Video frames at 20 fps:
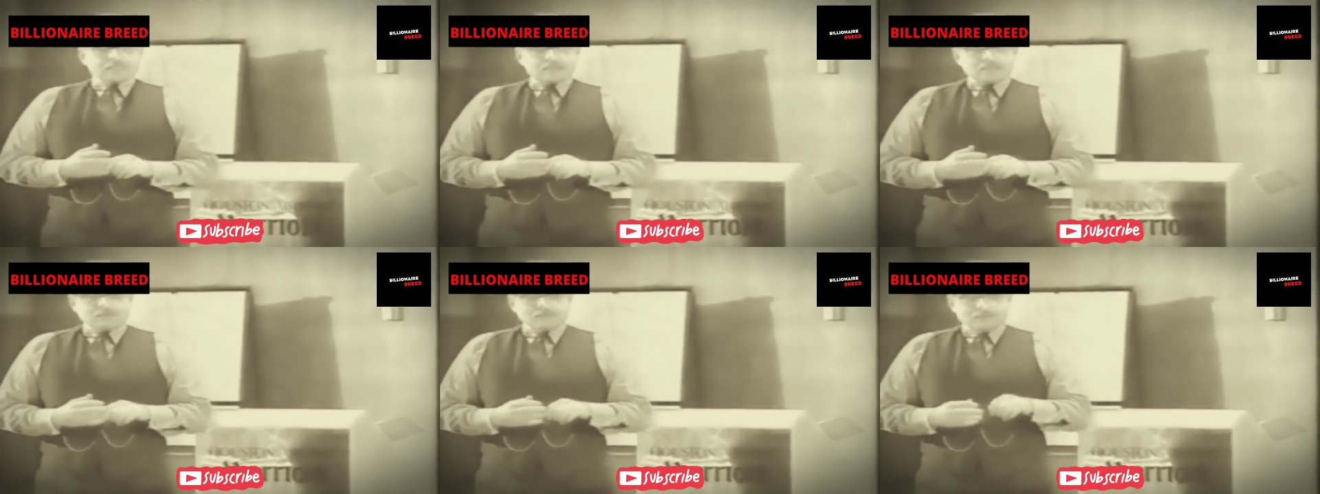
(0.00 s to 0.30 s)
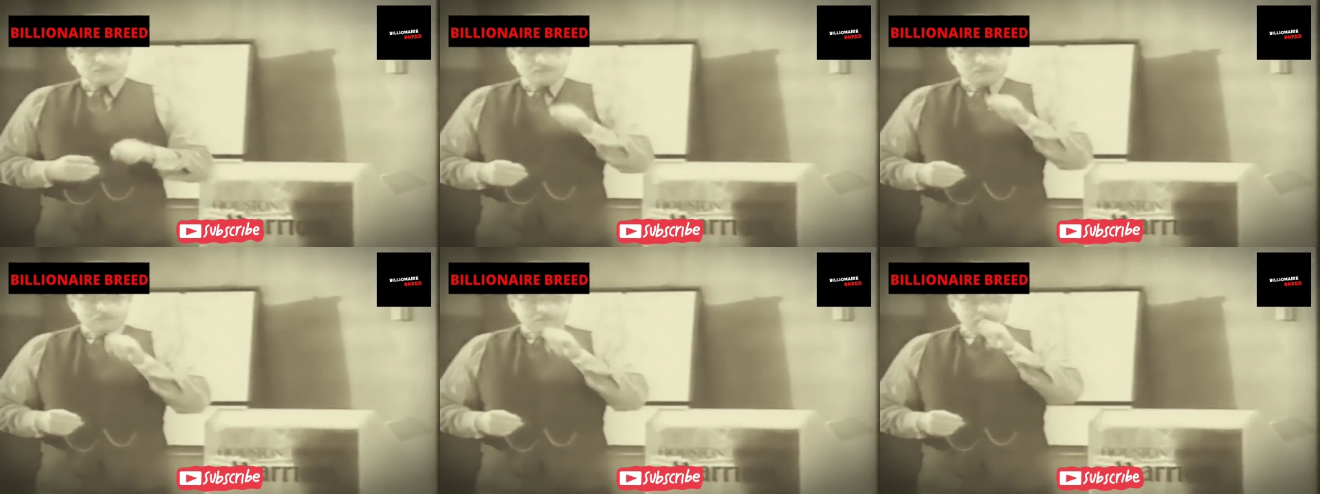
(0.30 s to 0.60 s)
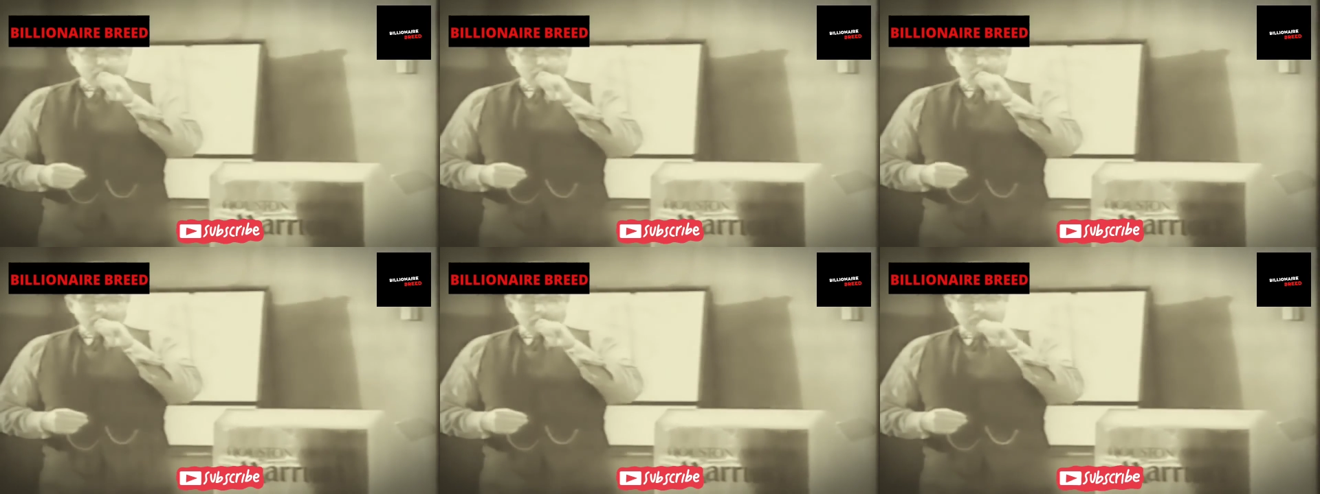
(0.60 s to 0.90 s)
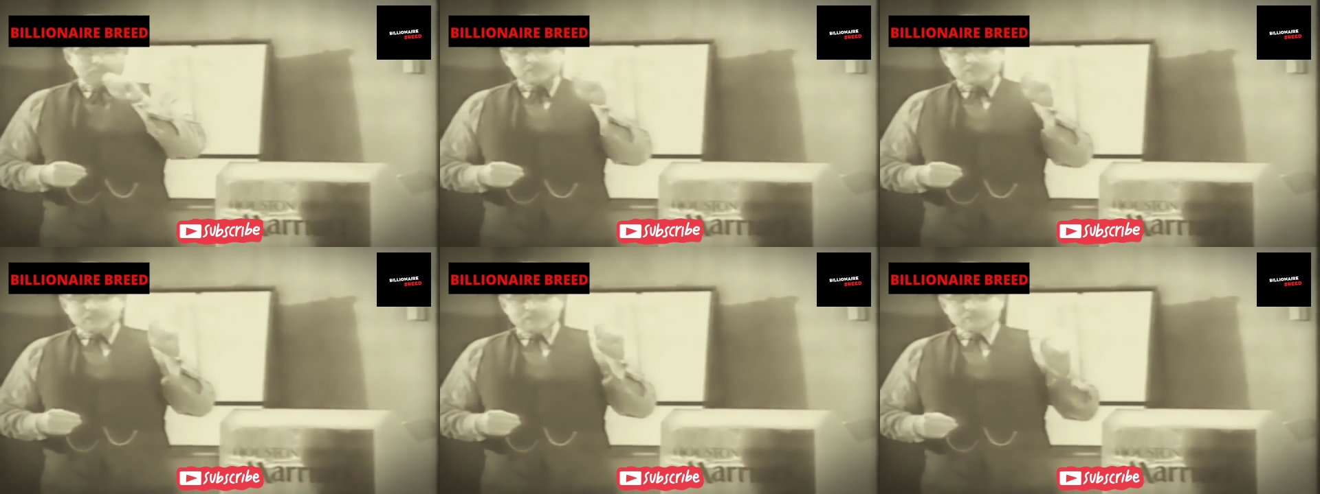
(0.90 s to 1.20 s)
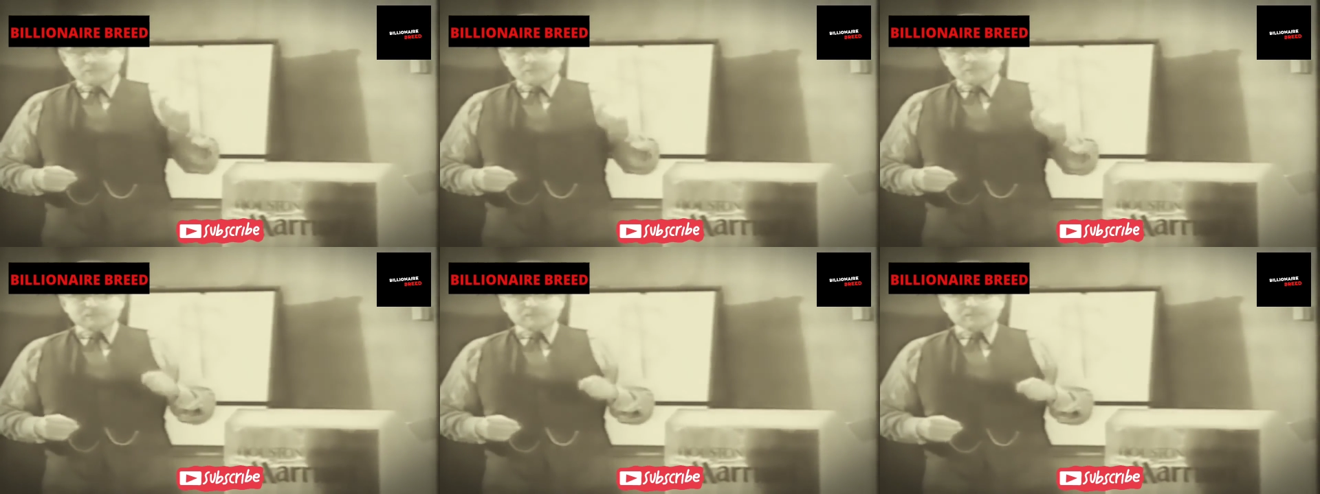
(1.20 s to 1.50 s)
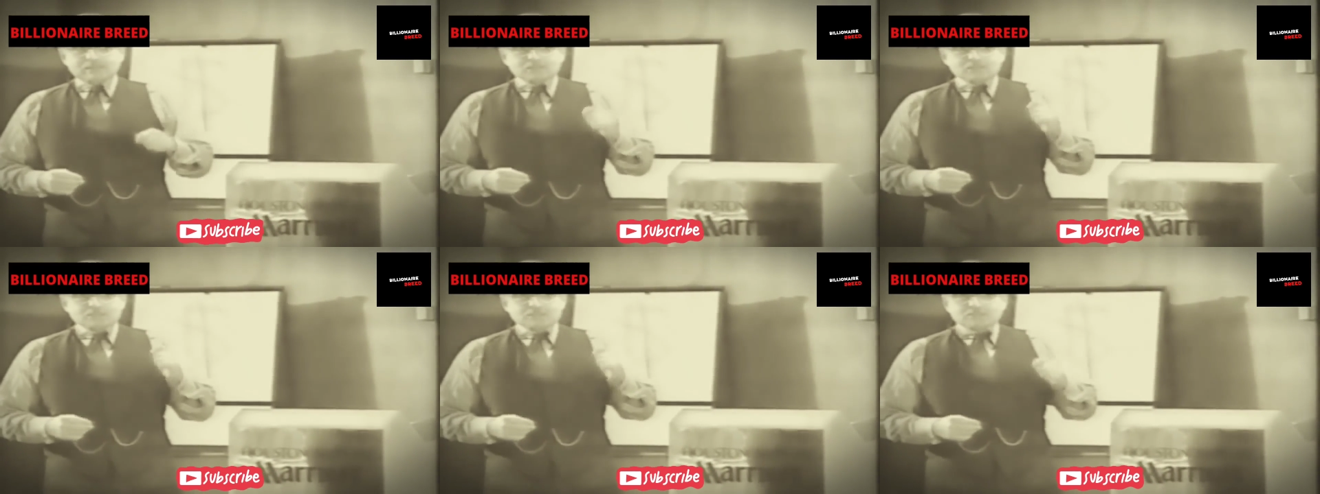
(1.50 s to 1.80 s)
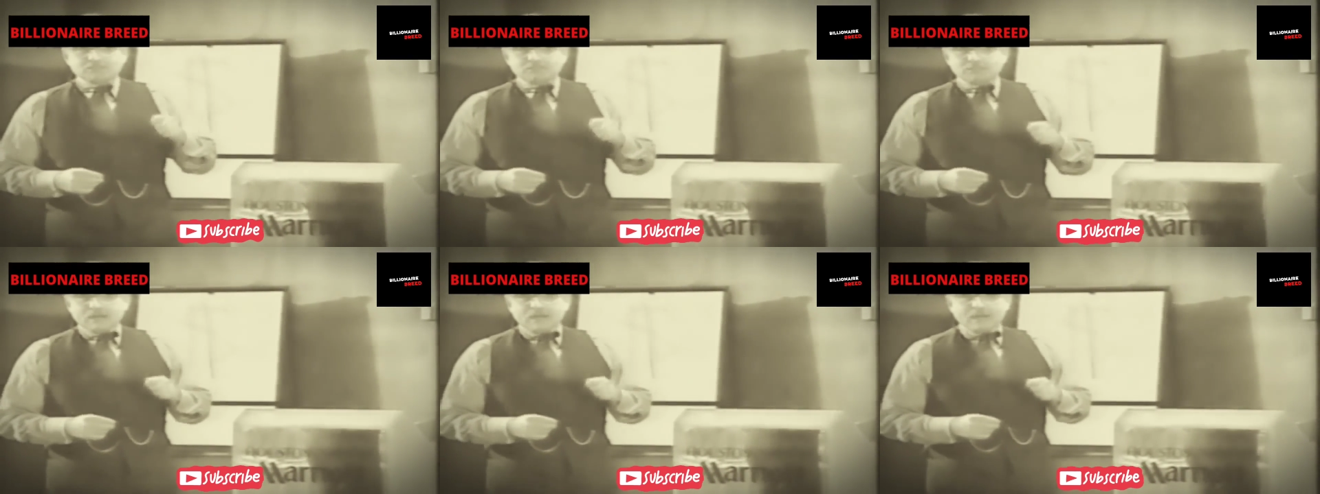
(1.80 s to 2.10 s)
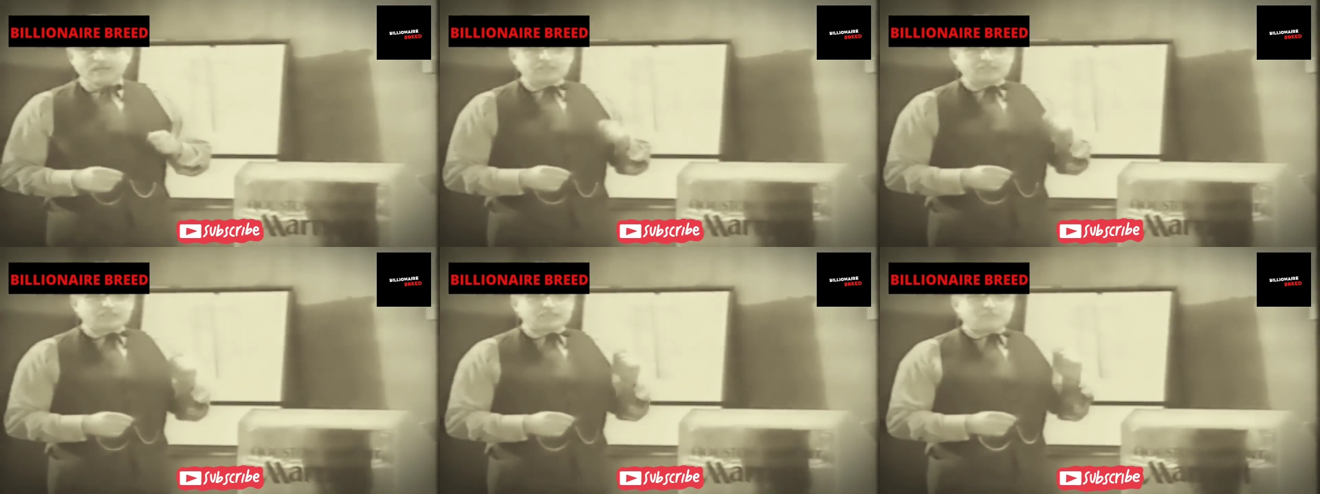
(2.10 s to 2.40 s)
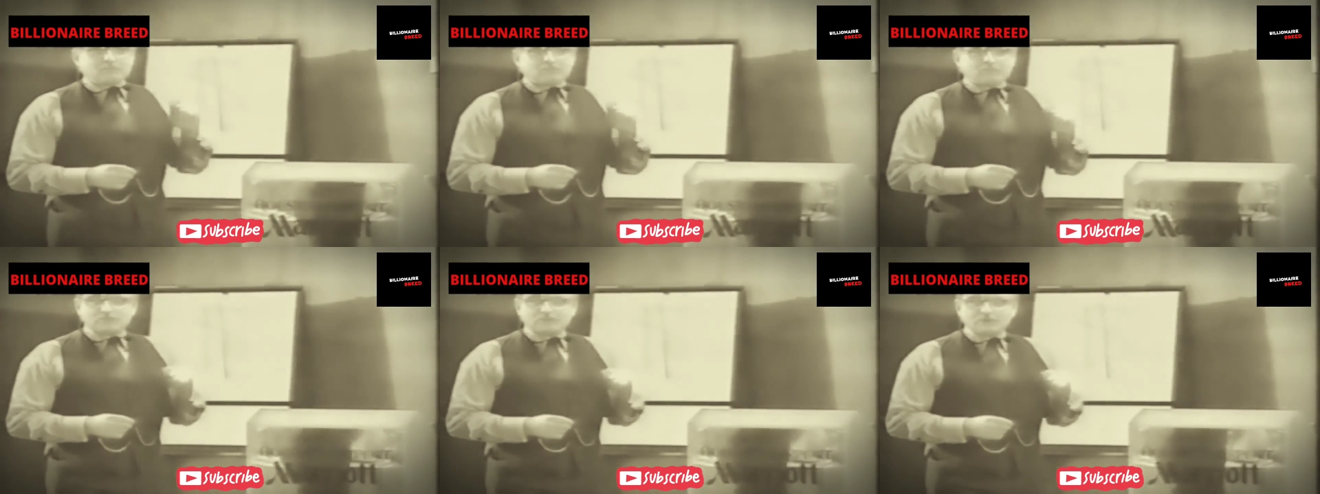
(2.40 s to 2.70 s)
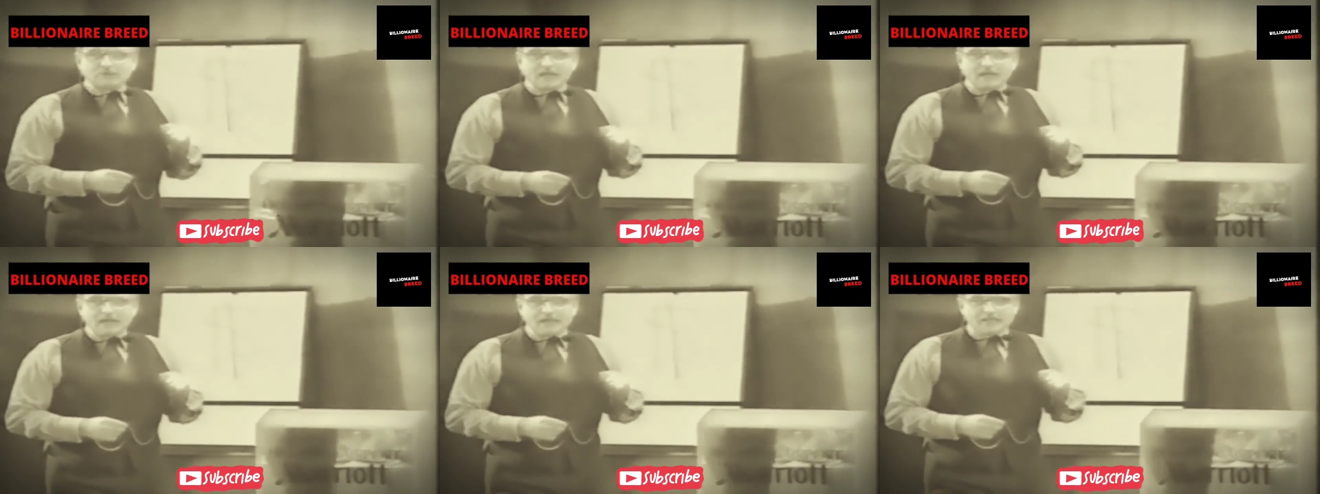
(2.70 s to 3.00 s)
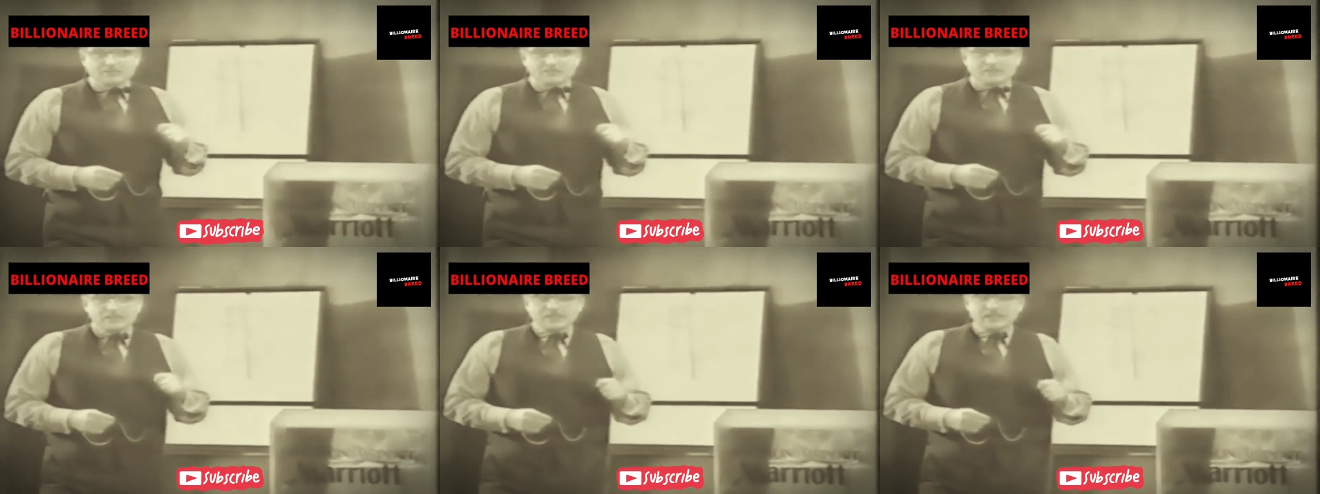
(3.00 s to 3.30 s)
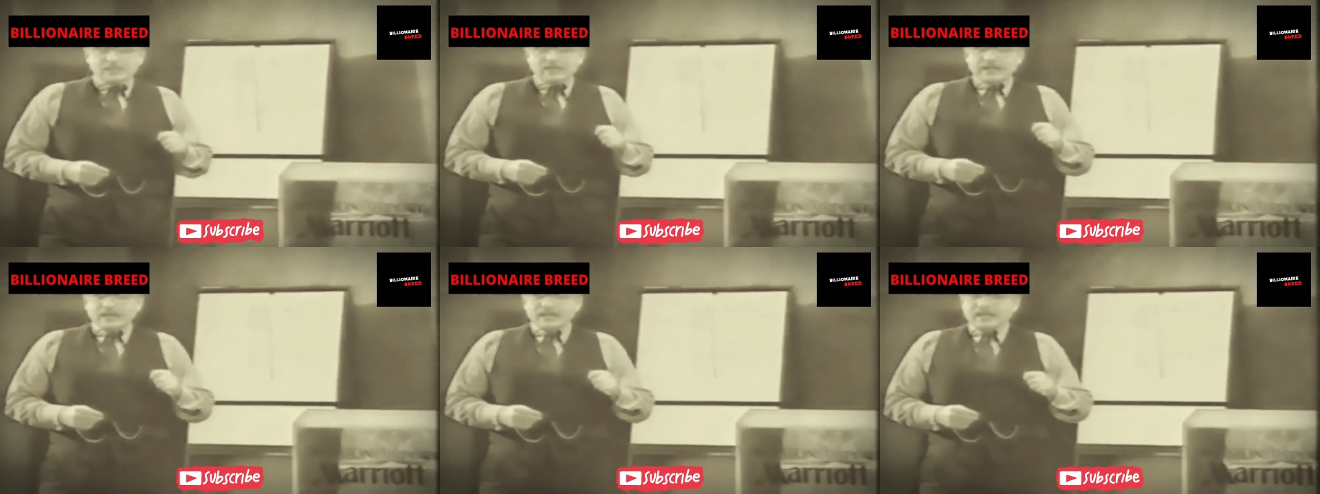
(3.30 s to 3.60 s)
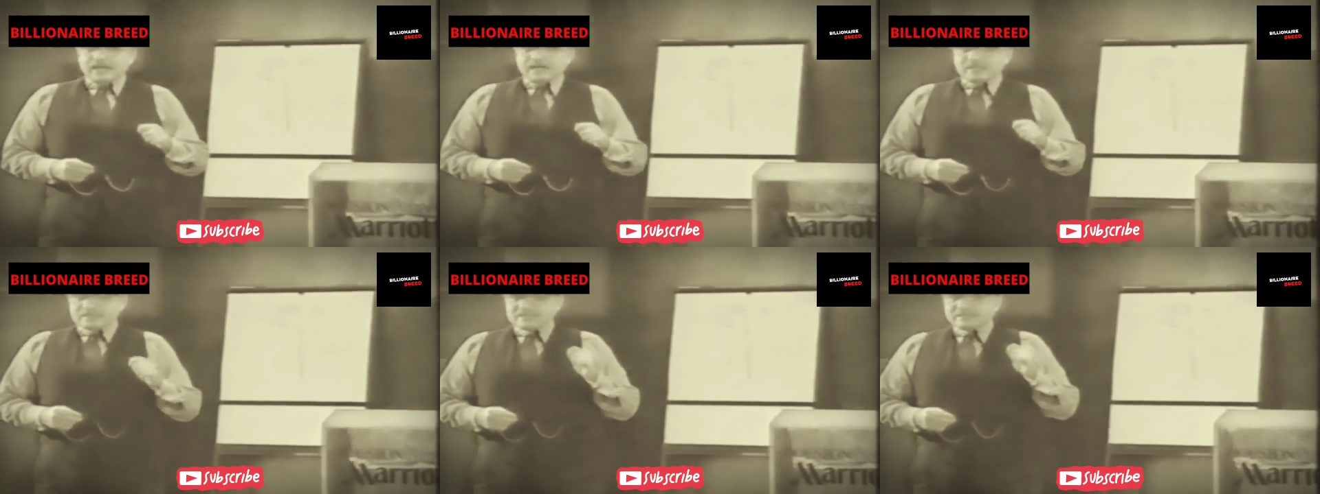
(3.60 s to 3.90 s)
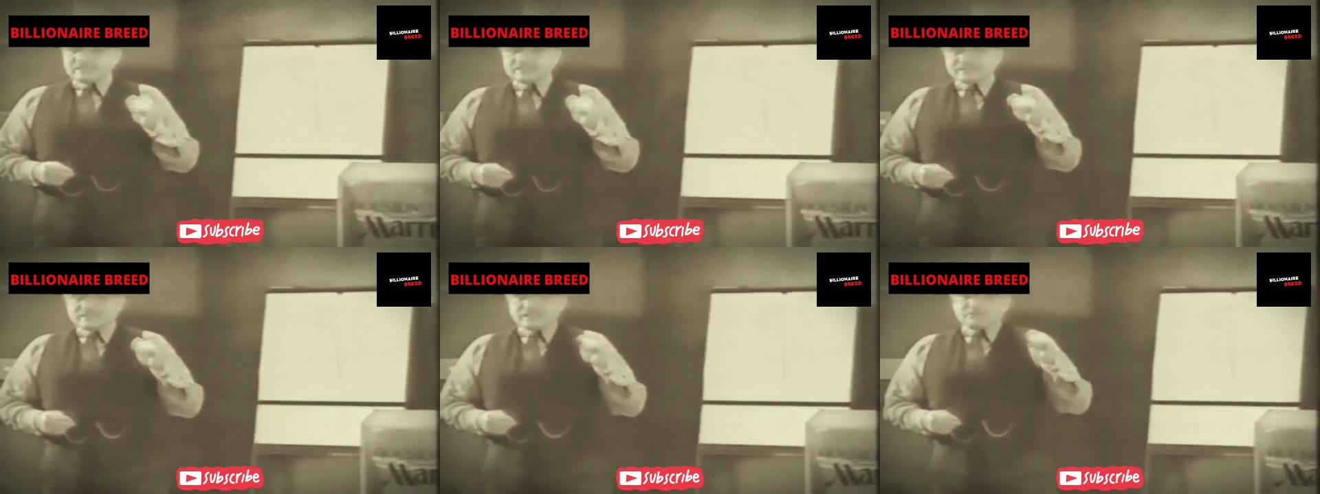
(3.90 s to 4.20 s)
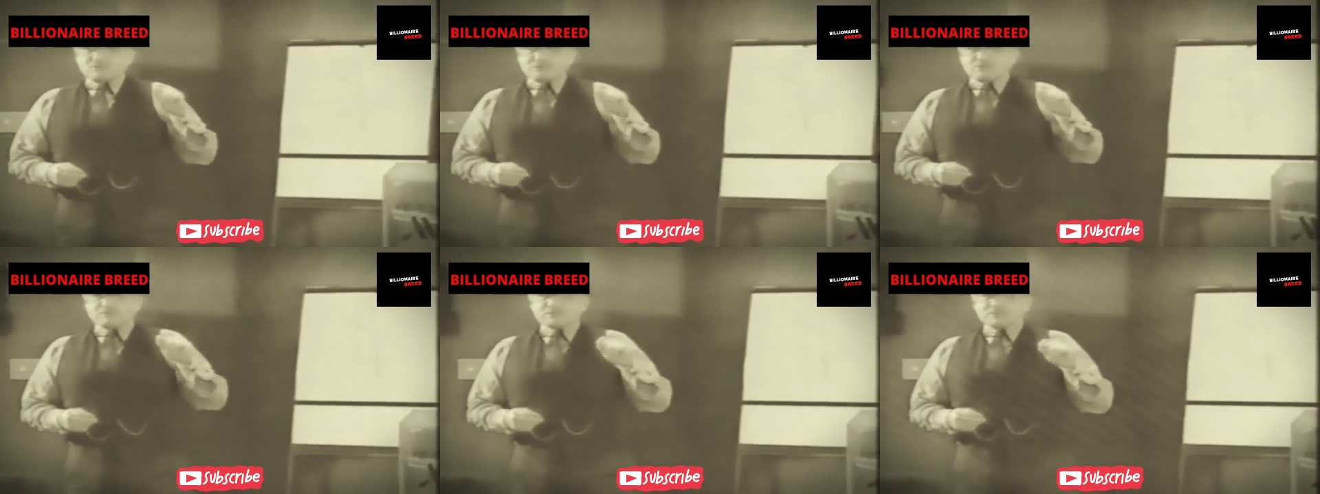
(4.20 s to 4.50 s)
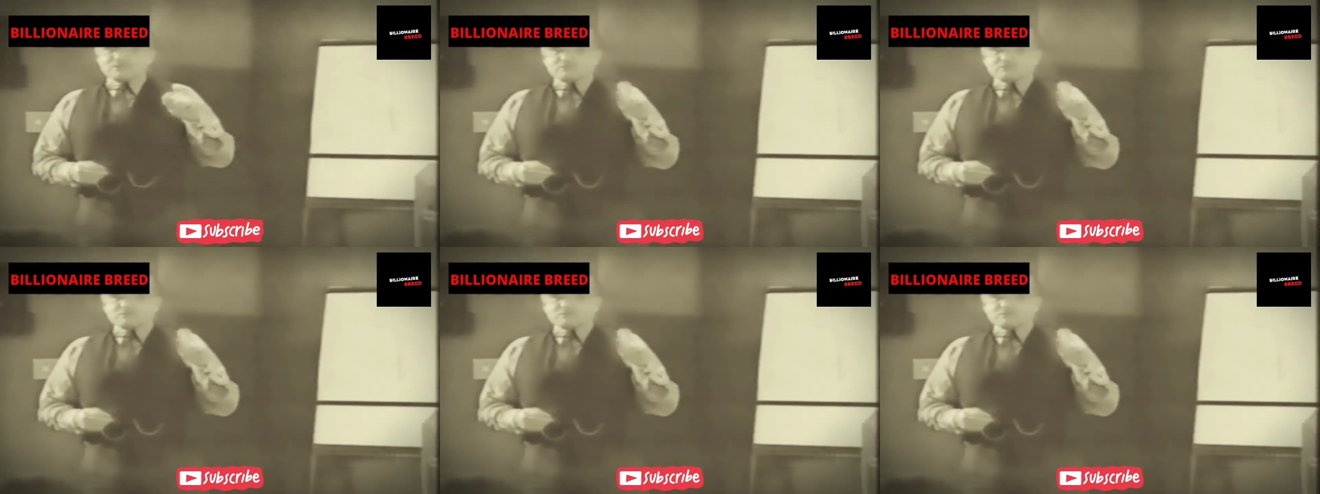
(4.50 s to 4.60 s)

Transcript: Nobody's mouth can be seen.